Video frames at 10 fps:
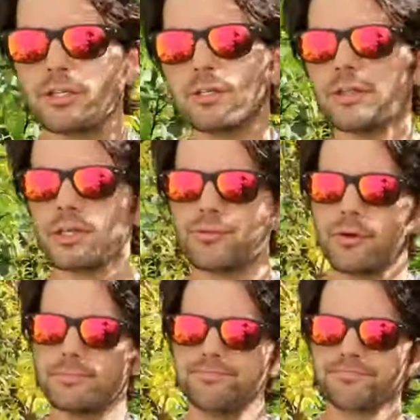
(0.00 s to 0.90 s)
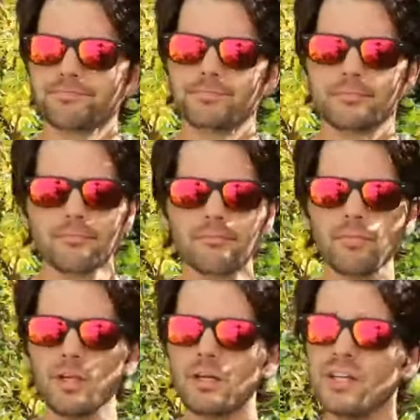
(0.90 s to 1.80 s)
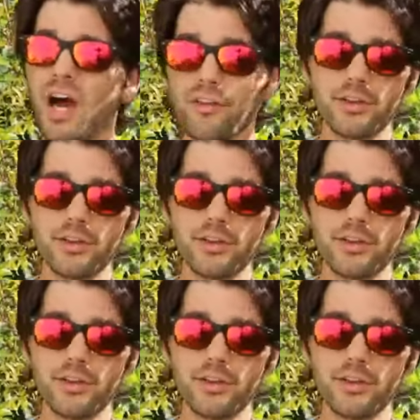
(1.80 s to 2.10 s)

good things from. The other